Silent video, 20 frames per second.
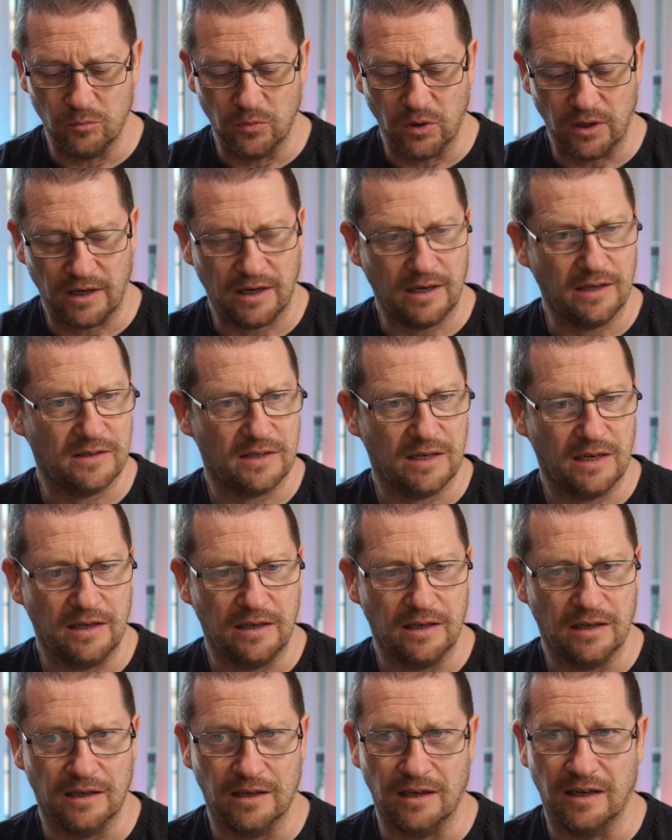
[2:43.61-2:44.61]
had
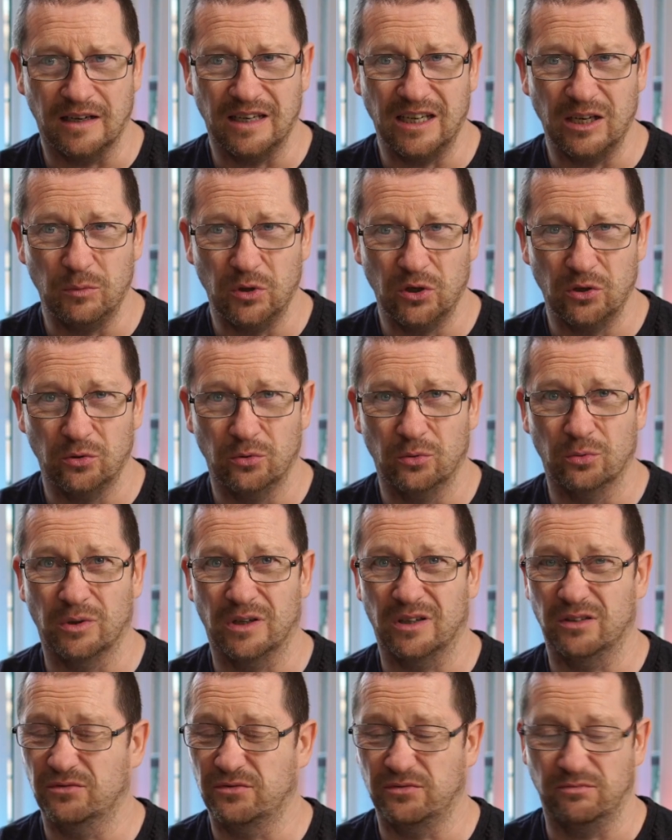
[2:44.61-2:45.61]
an Emu.
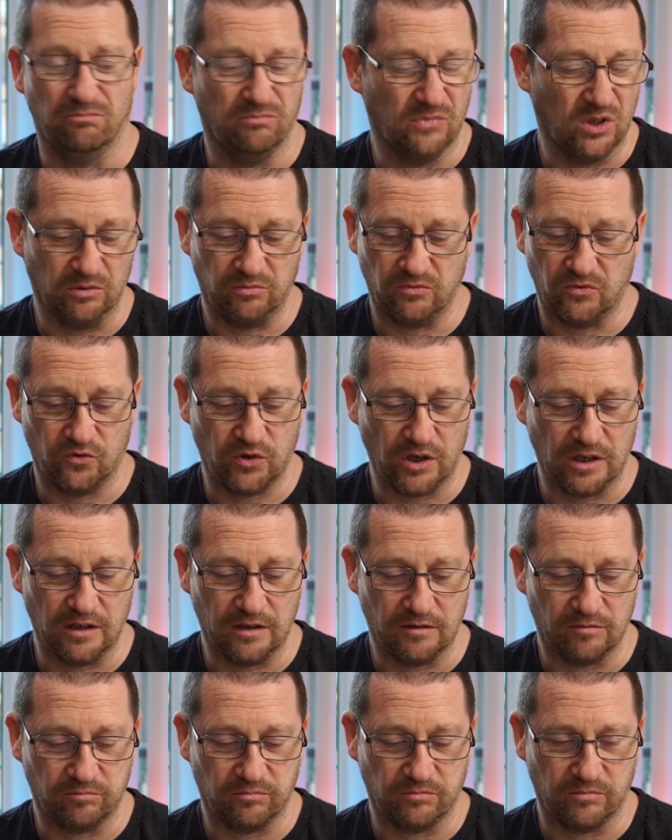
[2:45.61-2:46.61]
I've not drank...